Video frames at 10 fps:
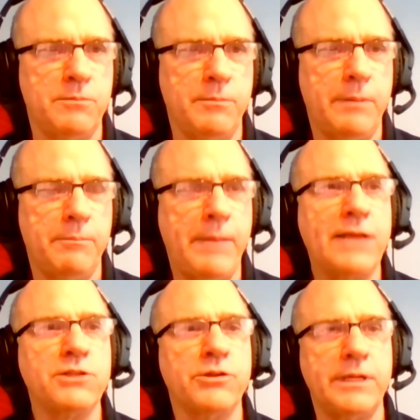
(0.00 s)

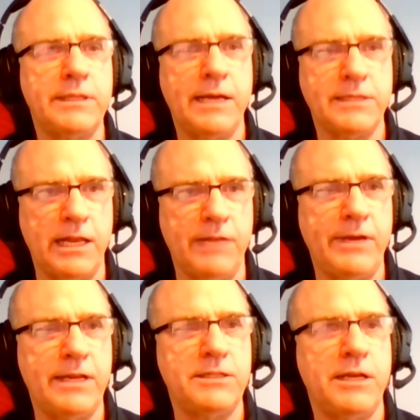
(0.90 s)
mantle that has
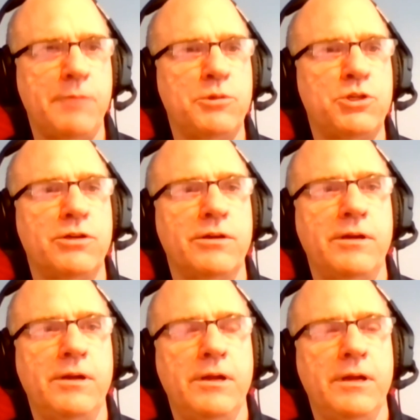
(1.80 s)
elevated temperature,
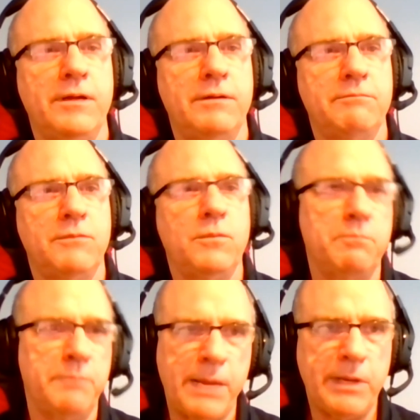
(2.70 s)

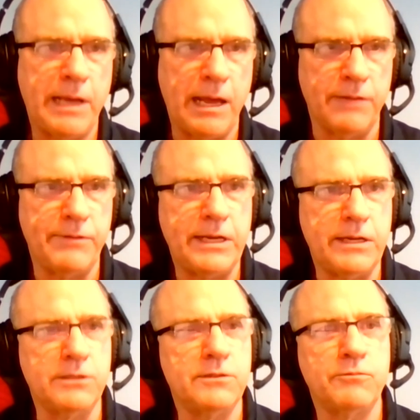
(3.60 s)
maybe
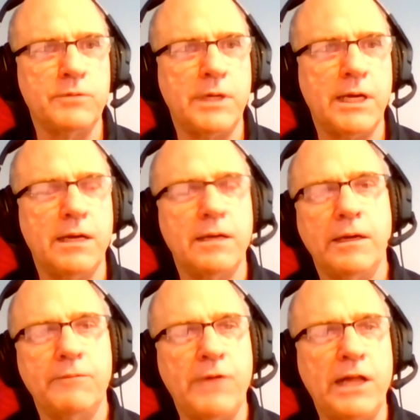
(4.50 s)
elevated
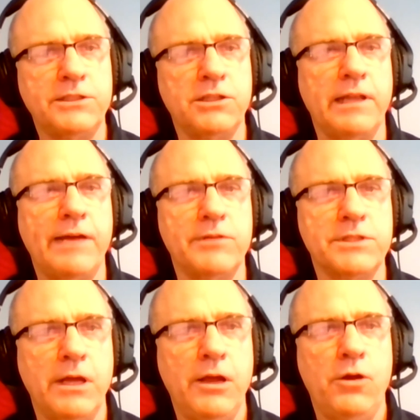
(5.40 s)
volatile
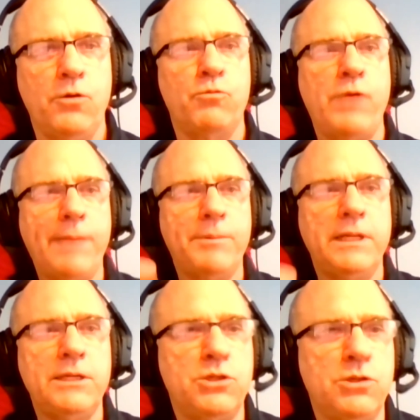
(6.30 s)
levels,
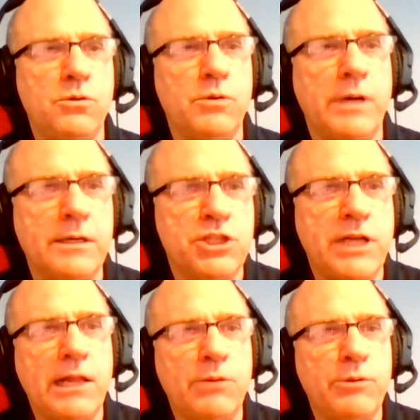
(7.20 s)
rapidly to a
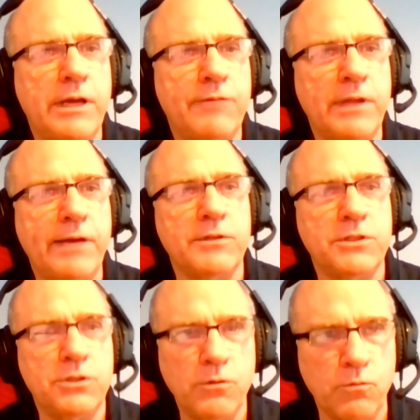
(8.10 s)
shallow enough level
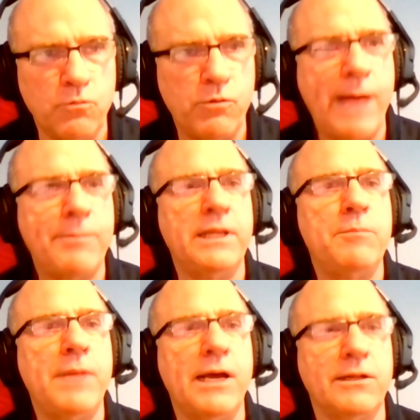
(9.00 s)
to rapidly
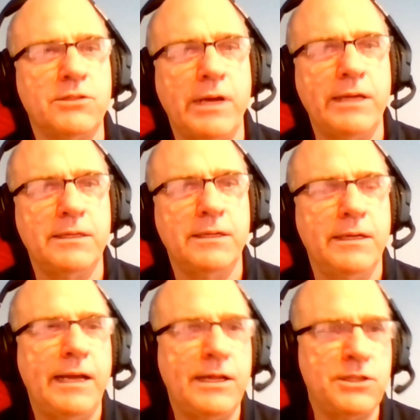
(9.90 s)
melt, right?
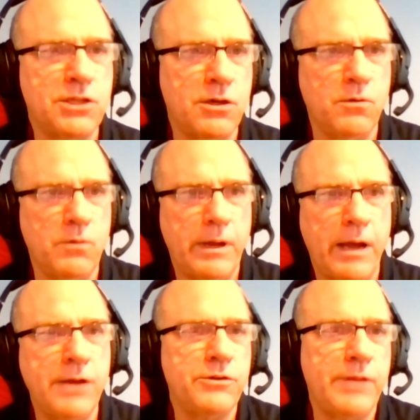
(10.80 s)
And so
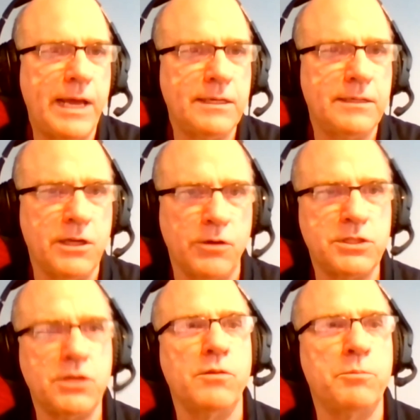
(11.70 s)
under that, and
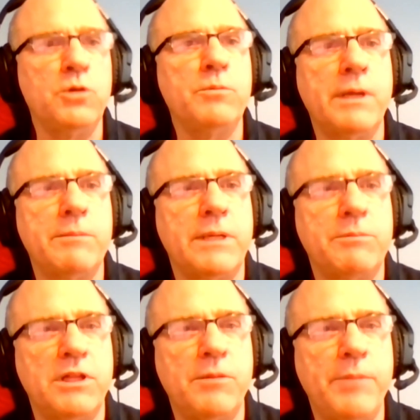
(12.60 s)
so the plume comes up
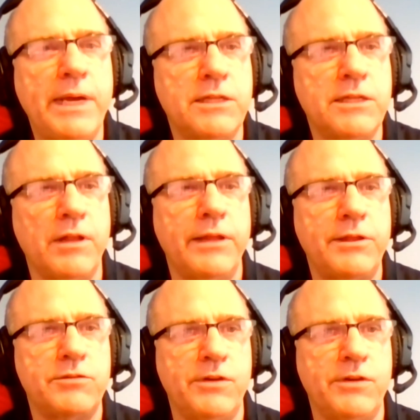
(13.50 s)
to the base of the
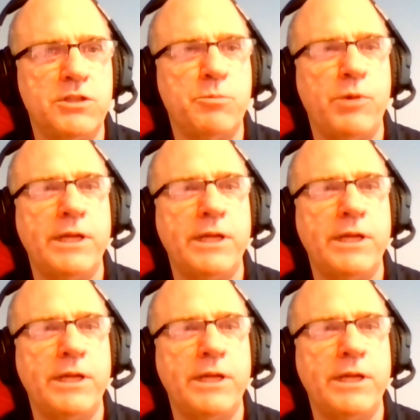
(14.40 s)
lithosphere and spreads